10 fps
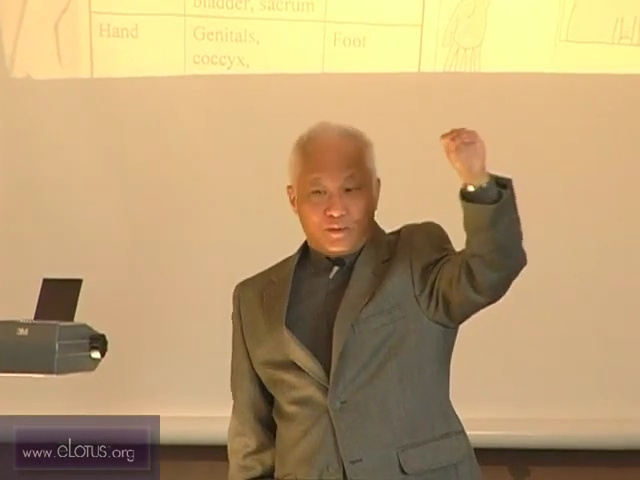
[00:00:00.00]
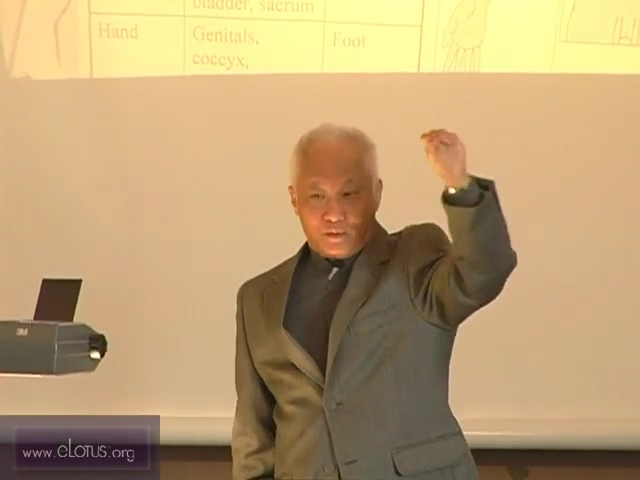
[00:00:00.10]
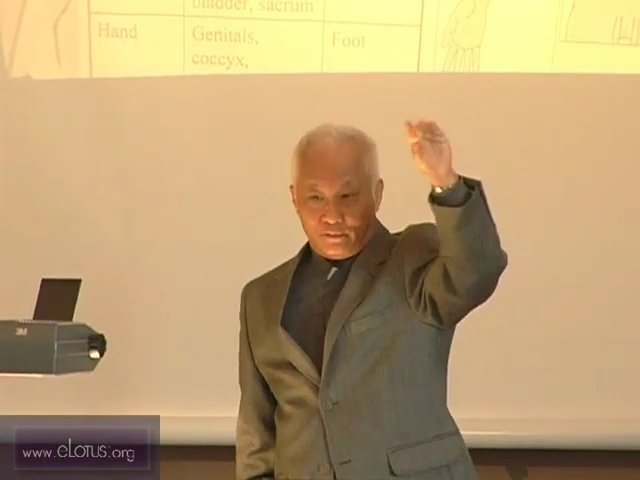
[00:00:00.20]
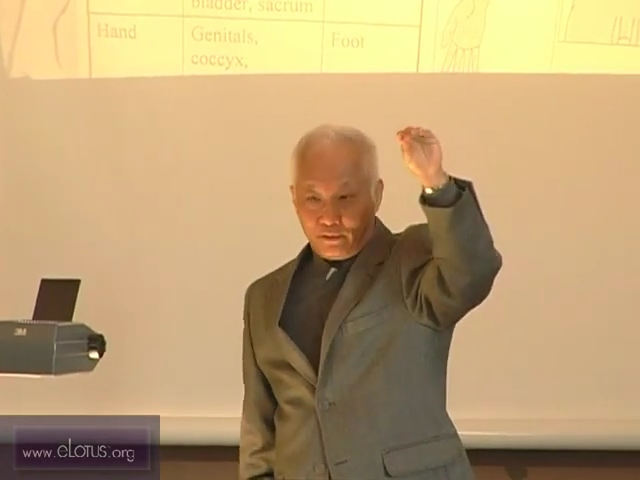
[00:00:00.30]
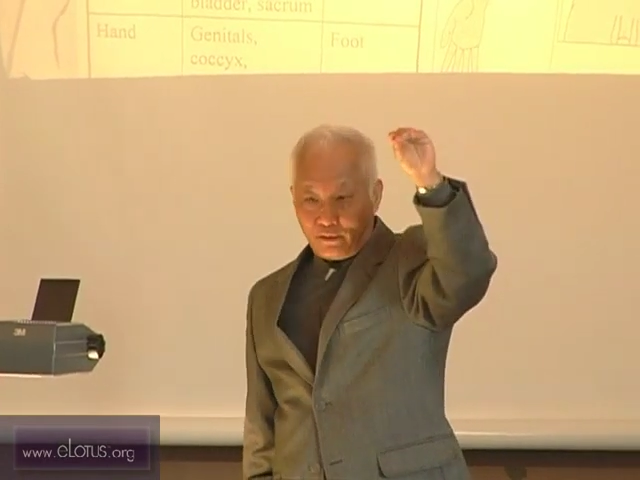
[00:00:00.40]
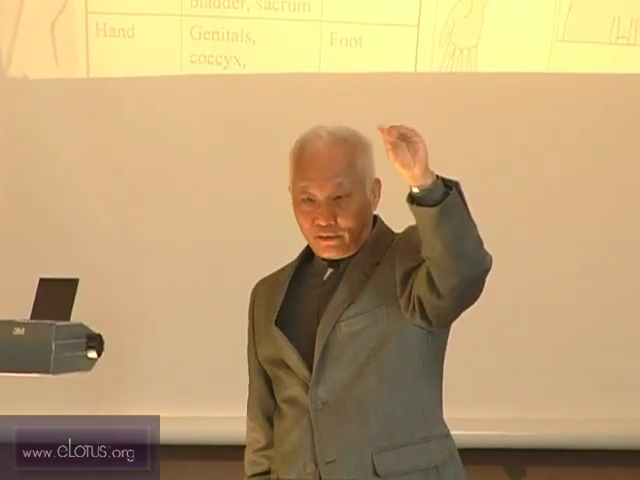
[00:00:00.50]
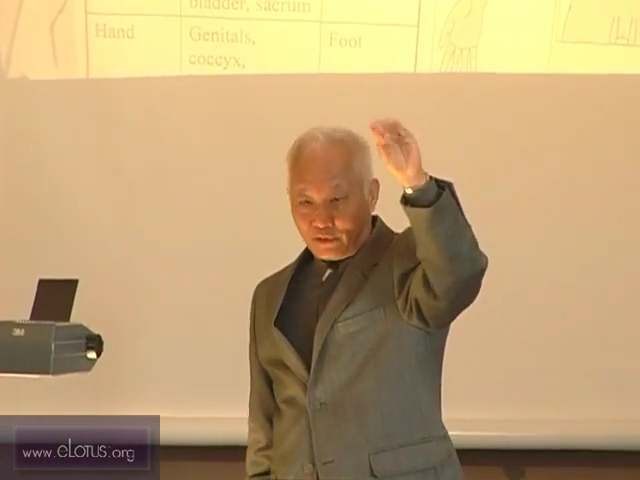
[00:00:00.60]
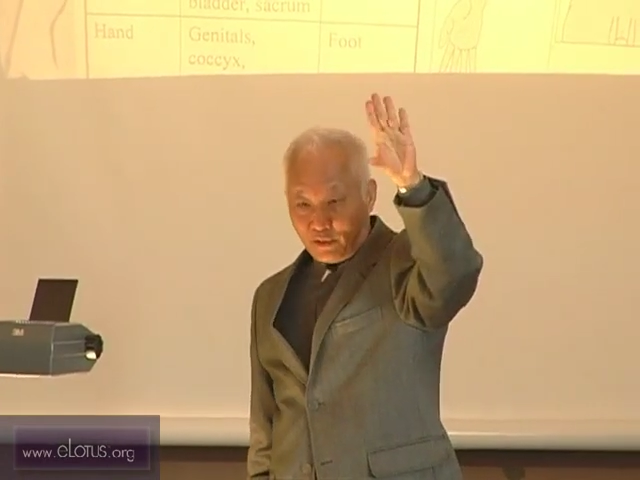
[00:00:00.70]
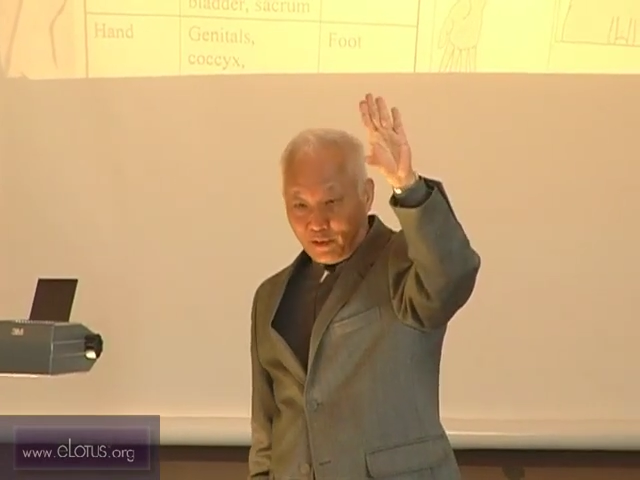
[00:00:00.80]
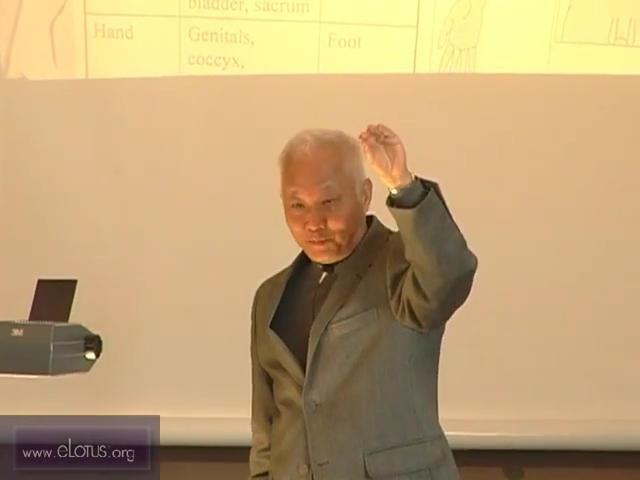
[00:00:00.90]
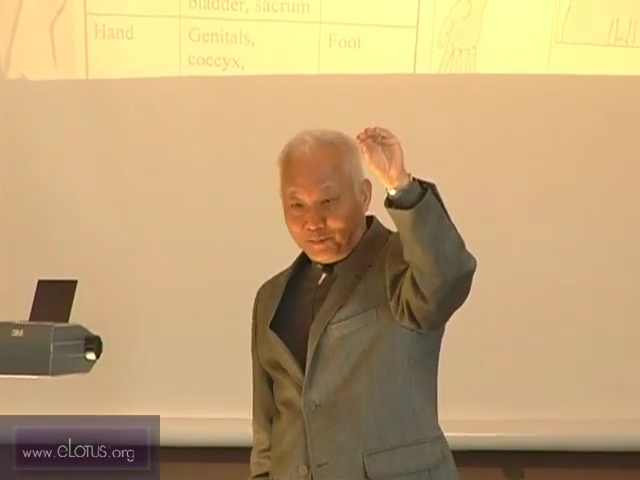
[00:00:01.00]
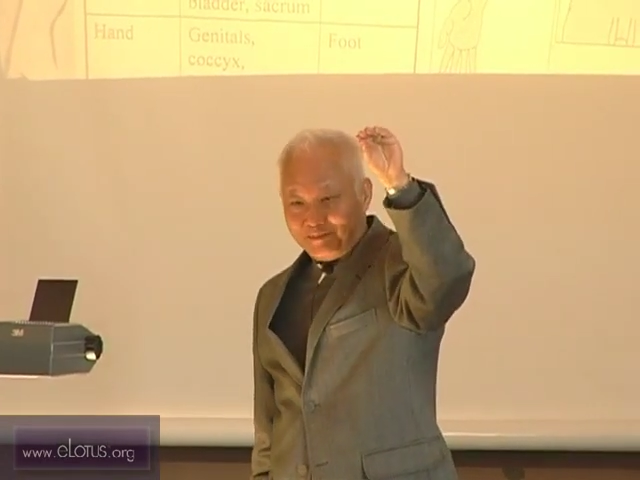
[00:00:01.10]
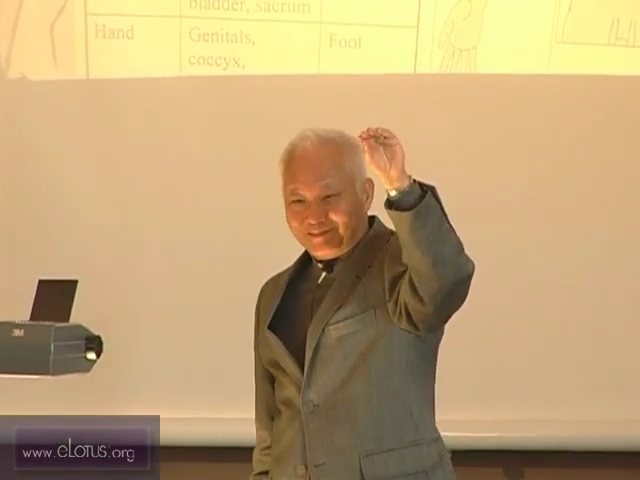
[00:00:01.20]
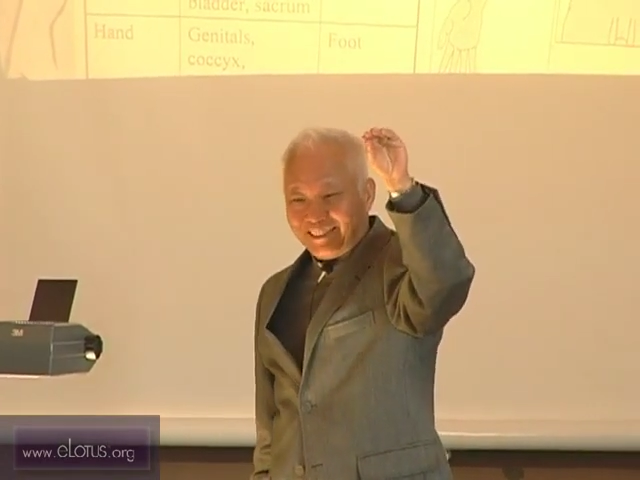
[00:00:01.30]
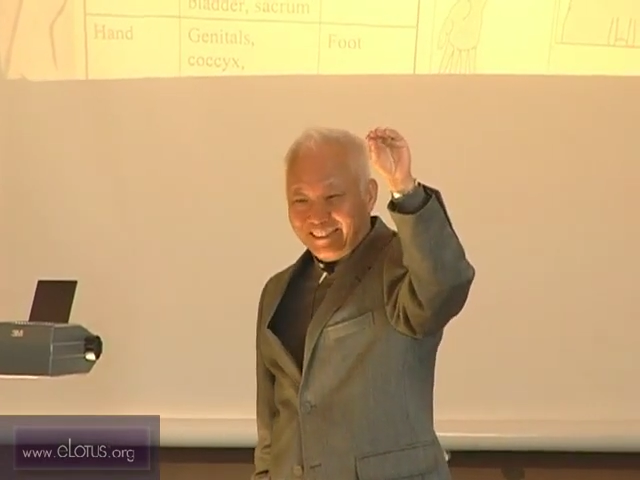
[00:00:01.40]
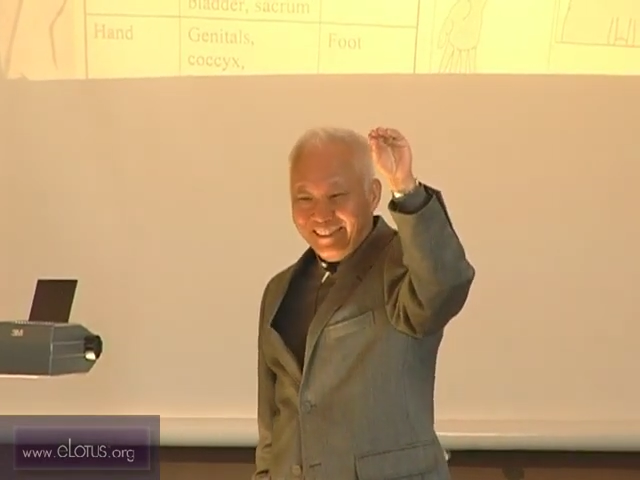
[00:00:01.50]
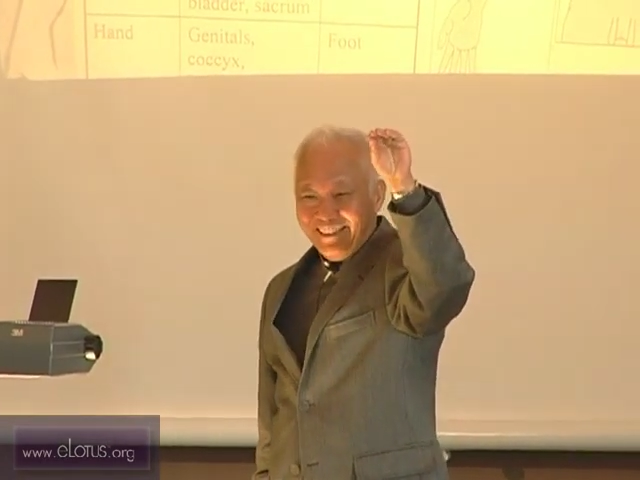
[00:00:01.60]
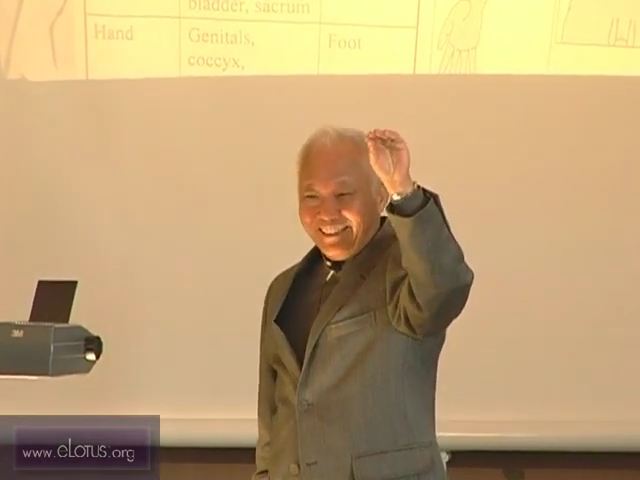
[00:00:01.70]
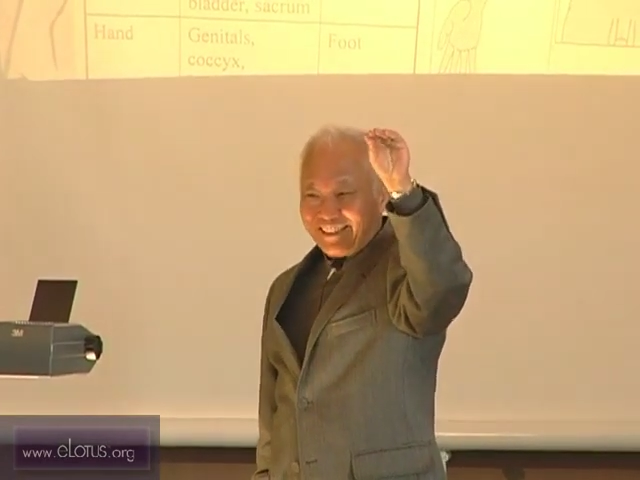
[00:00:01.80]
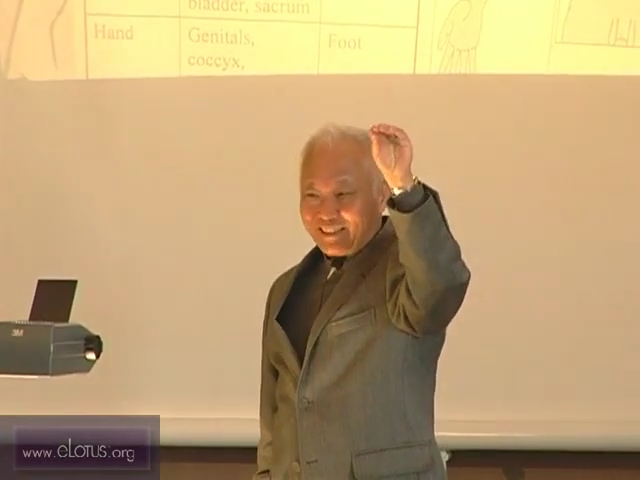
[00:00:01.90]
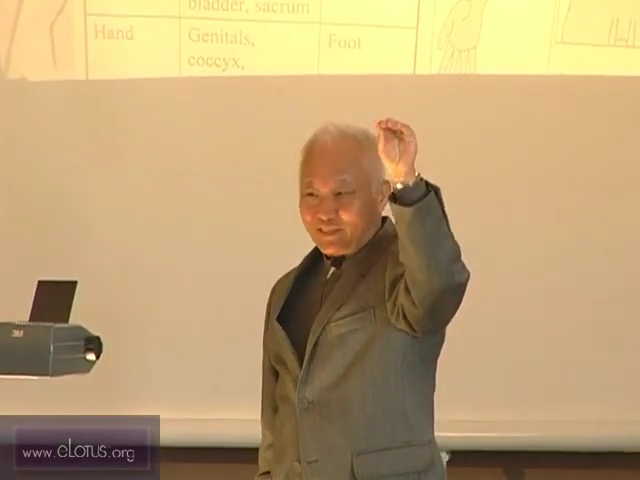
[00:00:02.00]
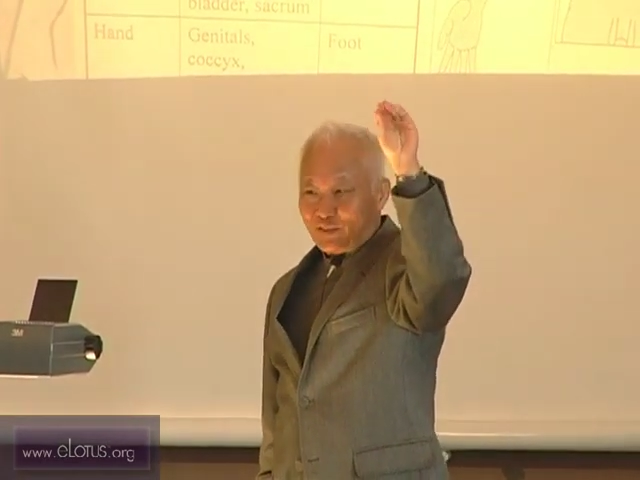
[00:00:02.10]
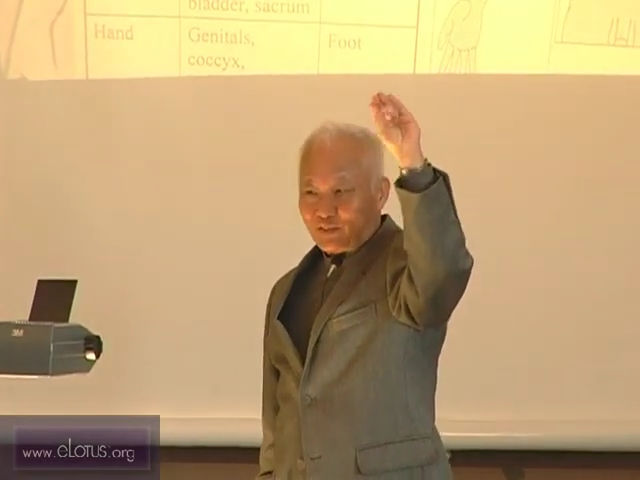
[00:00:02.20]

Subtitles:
You have a good time? This